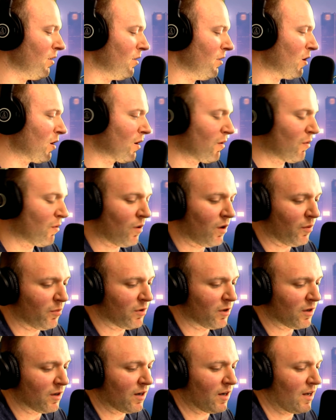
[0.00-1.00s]
Mark
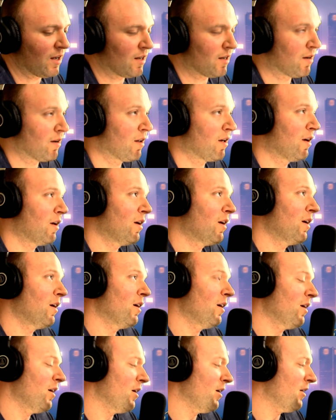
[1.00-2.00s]
Wahlberg. And
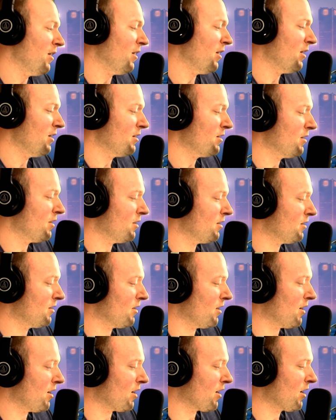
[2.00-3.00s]
this
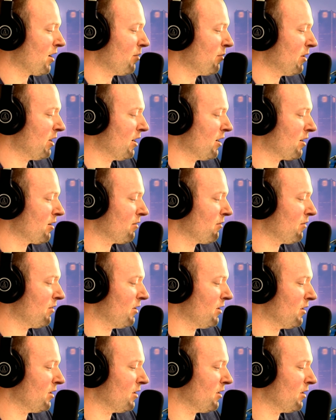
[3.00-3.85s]
is coming out of